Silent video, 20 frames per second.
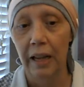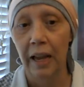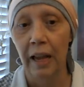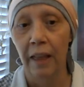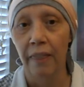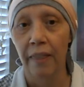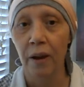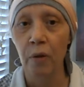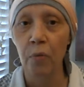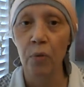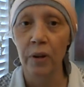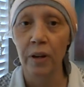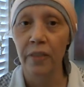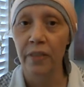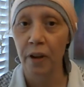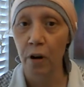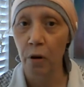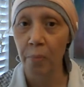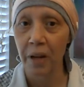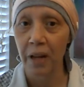And they wanted
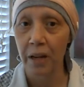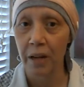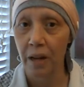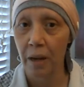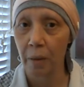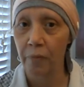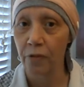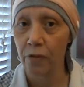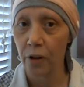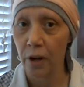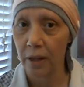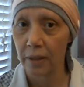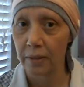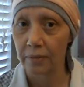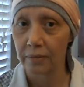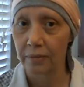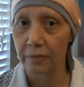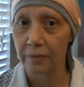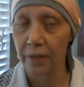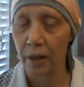their money up front.
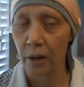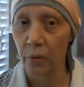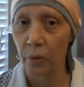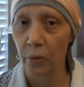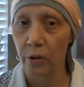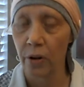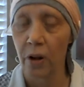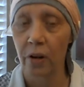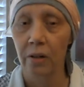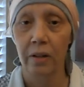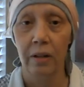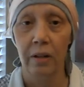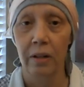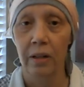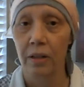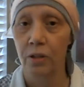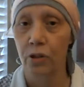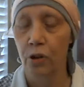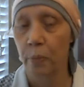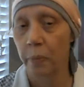They were not going to
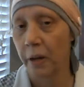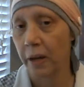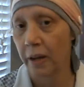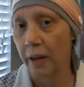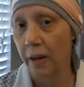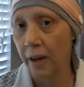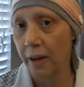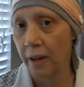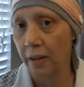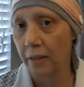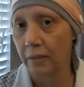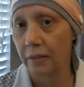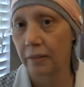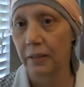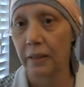let you pay it out.